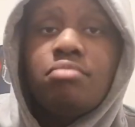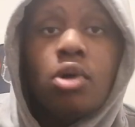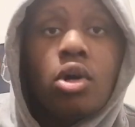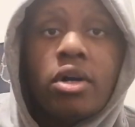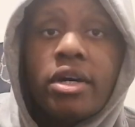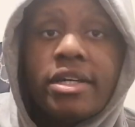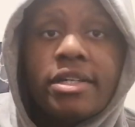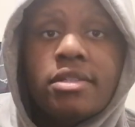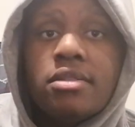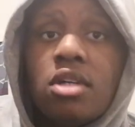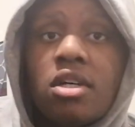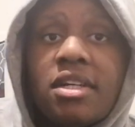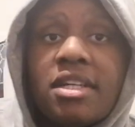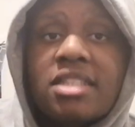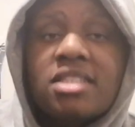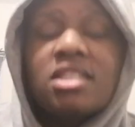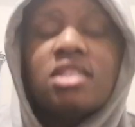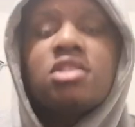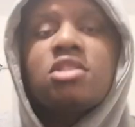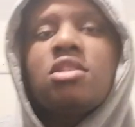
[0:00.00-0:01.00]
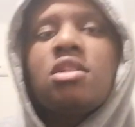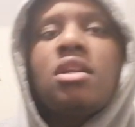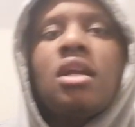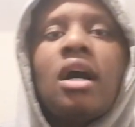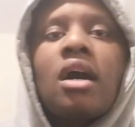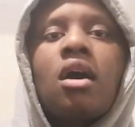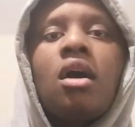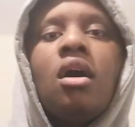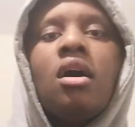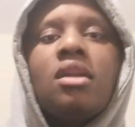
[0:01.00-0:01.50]
Boy,
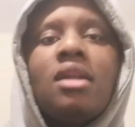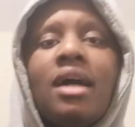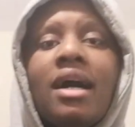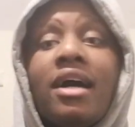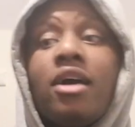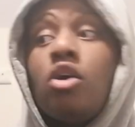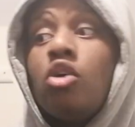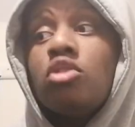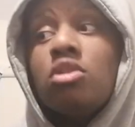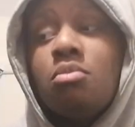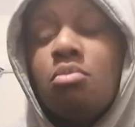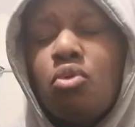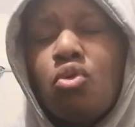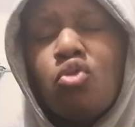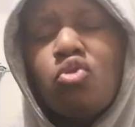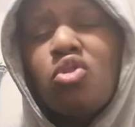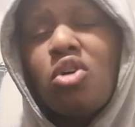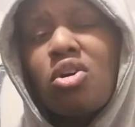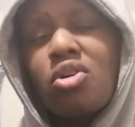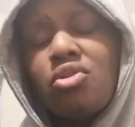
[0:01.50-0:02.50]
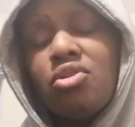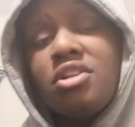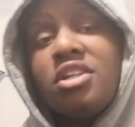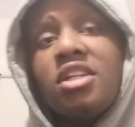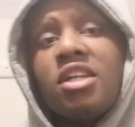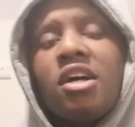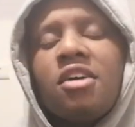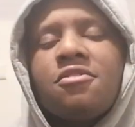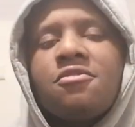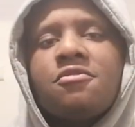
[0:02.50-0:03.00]
non-existent. I can't lie. On the ball, not good
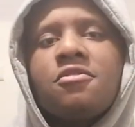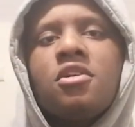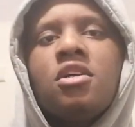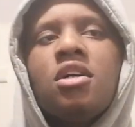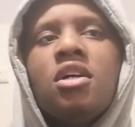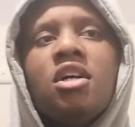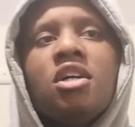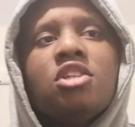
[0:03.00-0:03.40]
enough.